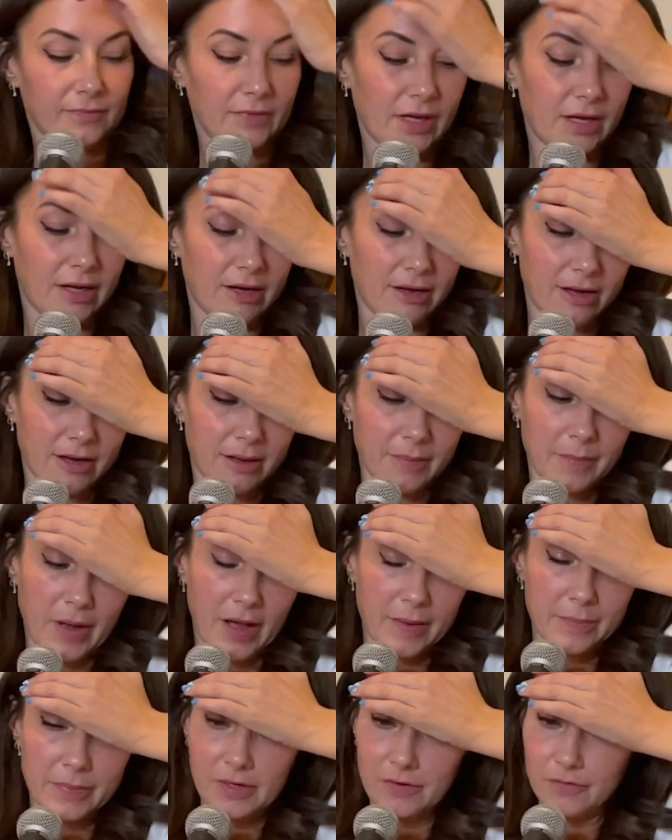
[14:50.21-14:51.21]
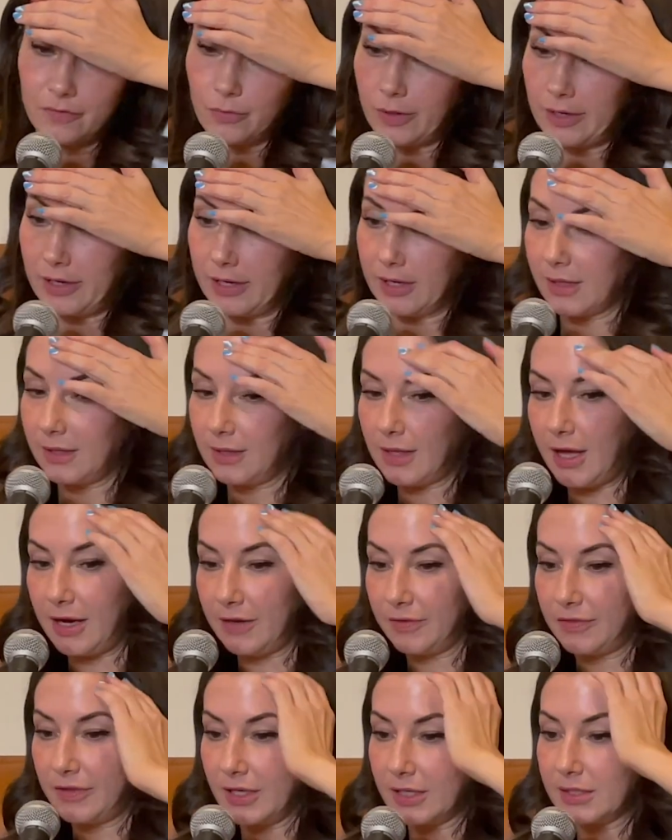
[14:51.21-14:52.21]
I've been avoiding a lot
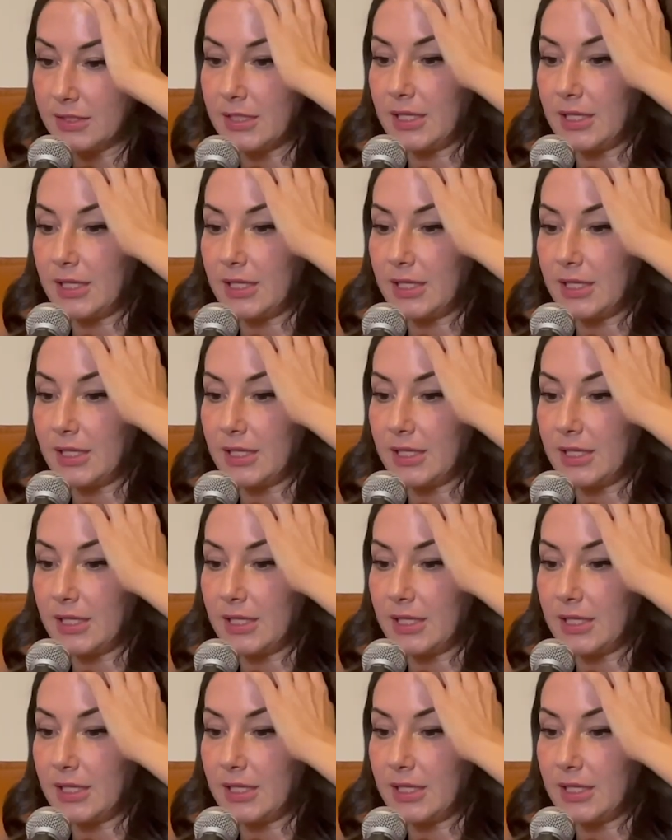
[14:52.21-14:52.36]
of things